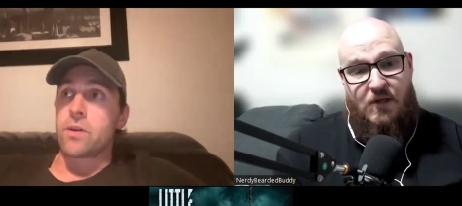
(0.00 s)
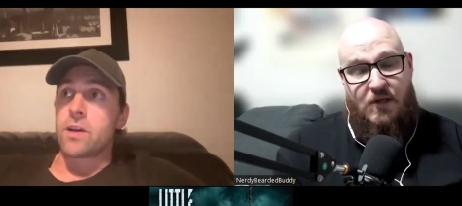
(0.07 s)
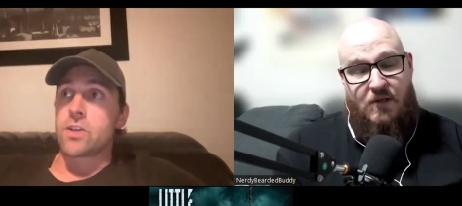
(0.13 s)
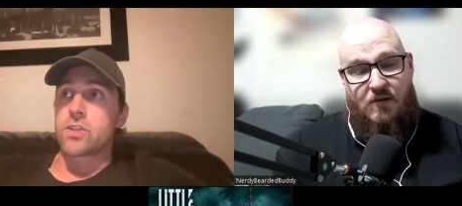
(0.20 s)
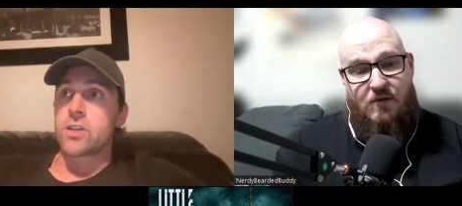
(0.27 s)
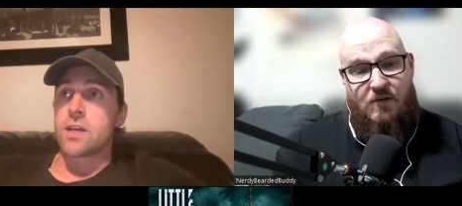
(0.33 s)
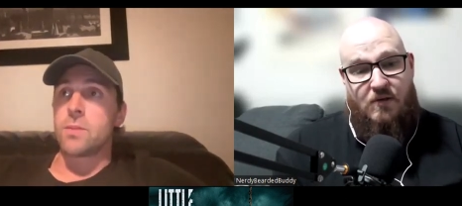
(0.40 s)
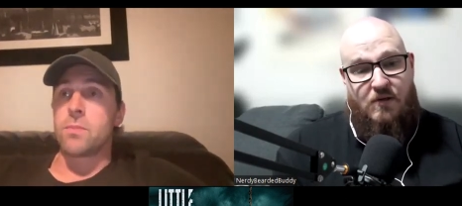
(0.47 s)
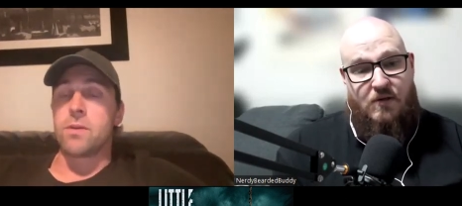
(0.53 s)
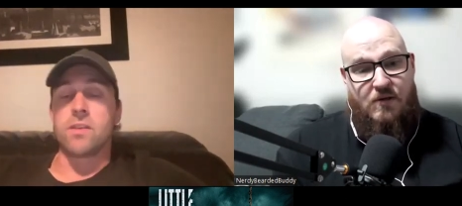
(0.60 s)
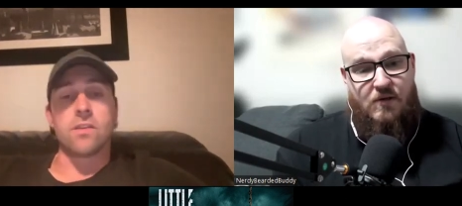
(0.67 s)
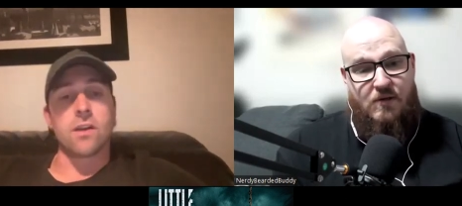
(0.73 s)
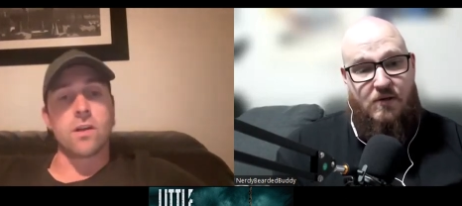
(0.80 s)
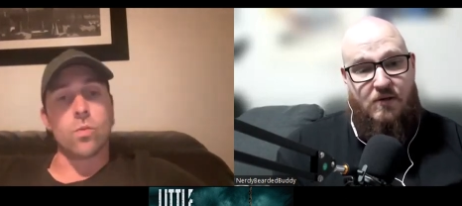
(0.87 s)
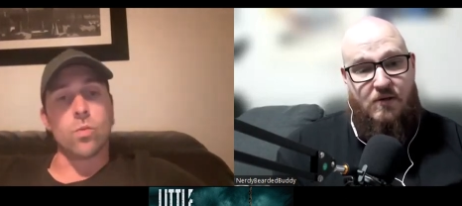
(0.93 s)
Speaker 1: production
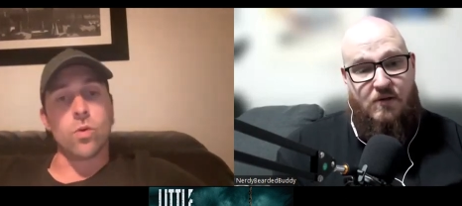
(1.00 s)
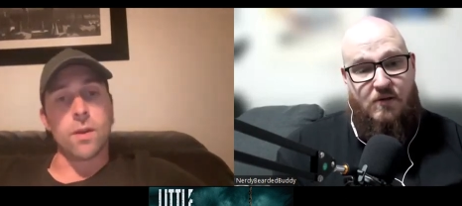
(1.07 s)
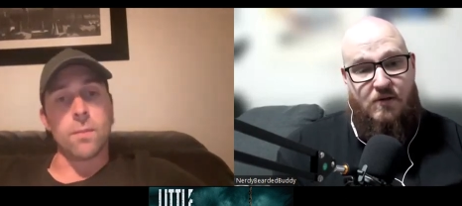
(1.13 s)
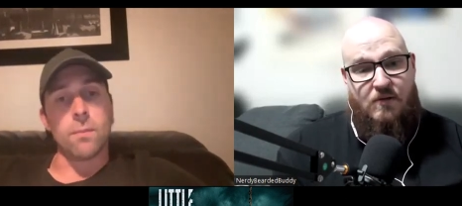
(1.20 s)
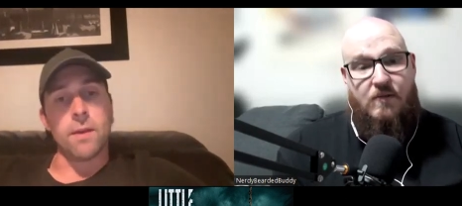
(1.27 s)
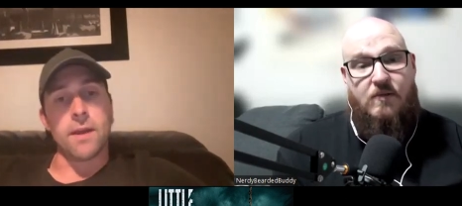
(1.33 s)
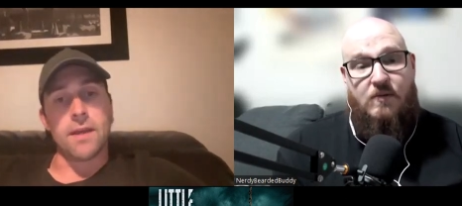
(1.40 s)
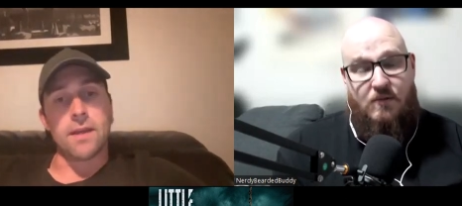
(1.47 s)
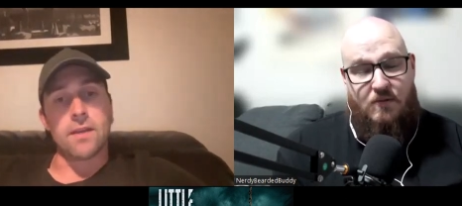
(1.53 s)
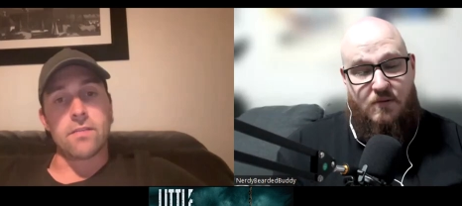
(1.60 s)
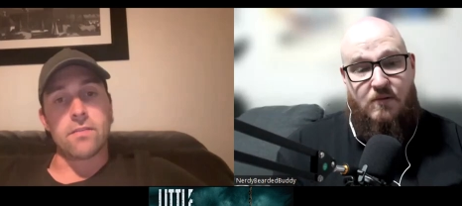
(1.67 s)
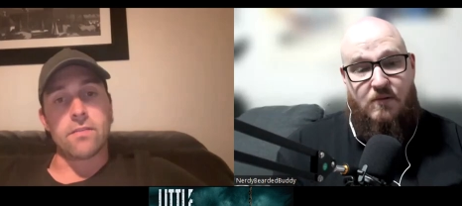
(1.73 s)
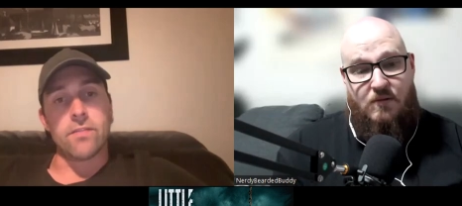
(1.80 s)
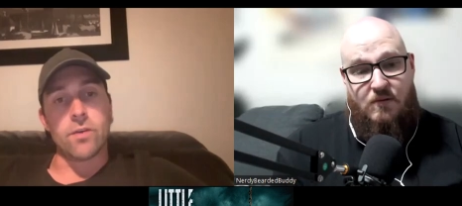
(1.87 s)
companies are going to want to make